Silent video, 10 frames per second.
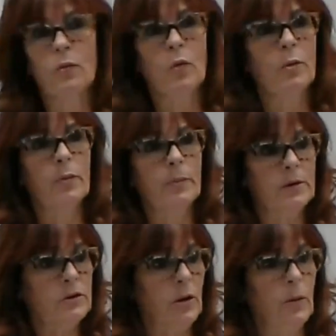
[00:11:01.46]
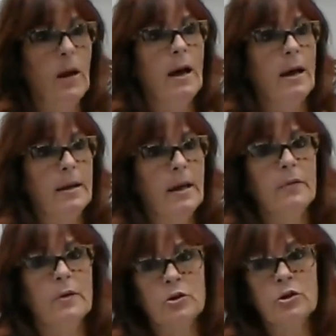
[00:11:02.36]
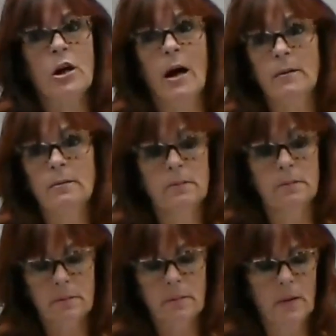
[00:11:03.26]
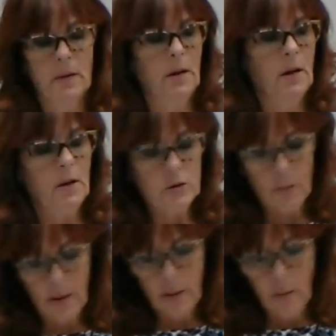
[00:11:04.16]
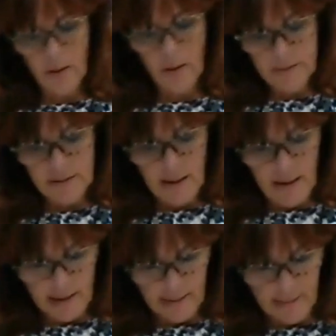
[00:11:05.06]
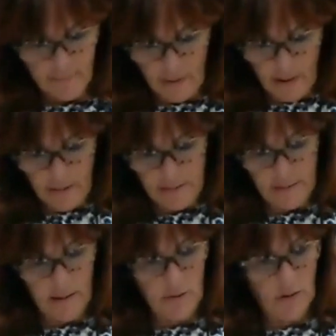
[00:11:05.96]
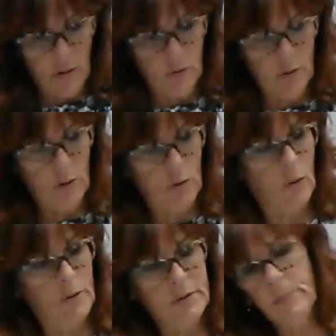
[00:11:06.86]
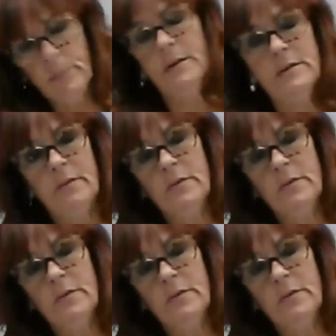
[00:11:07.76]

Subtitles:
wrong with me, so I gave it a shot. So I called this guy and he said, you're going to call this place every